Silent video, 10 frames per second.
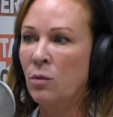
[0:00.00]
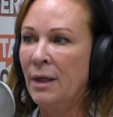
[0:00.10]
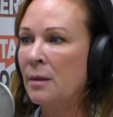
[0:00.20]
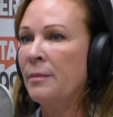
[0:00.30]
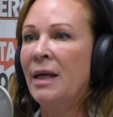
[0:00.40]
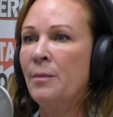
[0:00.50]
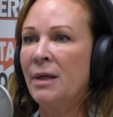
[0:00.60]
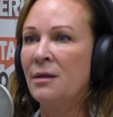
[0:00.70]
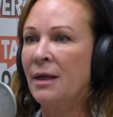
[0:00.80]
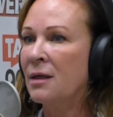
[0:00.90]
it may
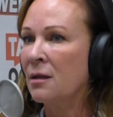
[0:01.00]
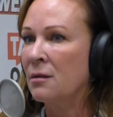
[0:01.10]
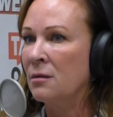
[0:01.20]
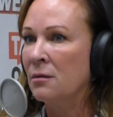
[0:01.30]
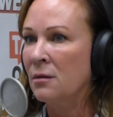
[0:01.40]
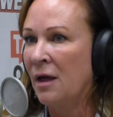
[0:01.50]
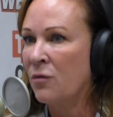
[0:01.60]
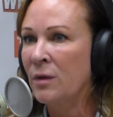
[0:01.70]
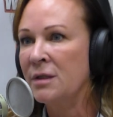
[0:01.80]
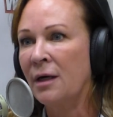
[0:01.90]
be they could have
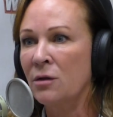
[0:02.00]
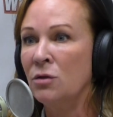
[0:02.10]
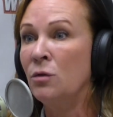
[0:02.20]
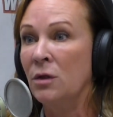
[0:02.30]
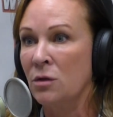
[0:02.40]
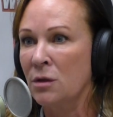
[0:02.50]
retired 2 years